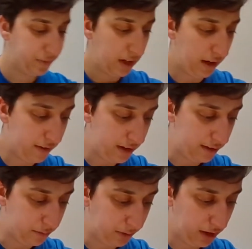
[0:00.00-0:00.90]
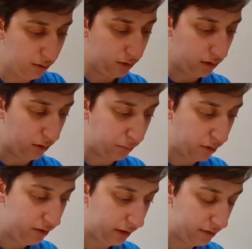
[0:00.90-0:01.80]
I've got some cute little
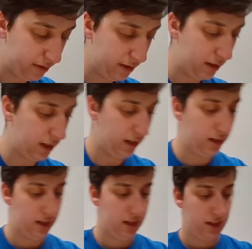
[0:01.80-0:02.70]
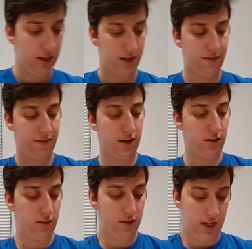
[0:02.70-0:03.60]
printouts that I
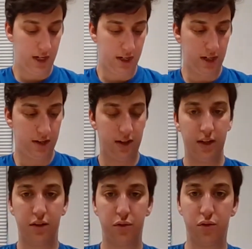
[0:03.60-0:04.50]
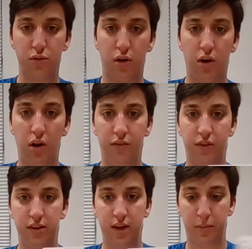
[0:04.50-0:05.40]
found, and it takes you through all of
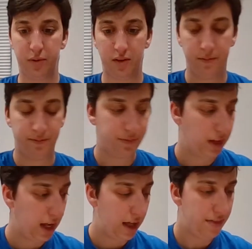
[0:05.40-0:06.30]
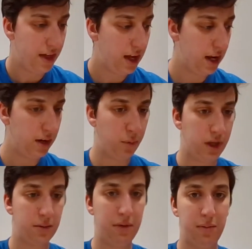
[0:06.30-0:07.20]
the steps. And then we
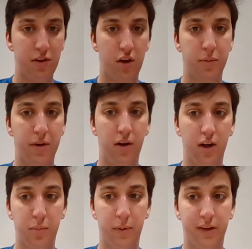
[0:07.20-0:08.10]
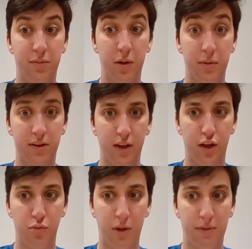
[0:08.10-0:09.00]
can maybe talk about a couple experiments that
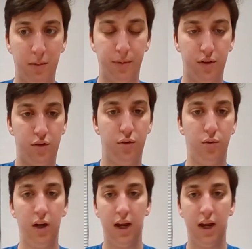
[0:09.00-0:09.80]
you might be able to do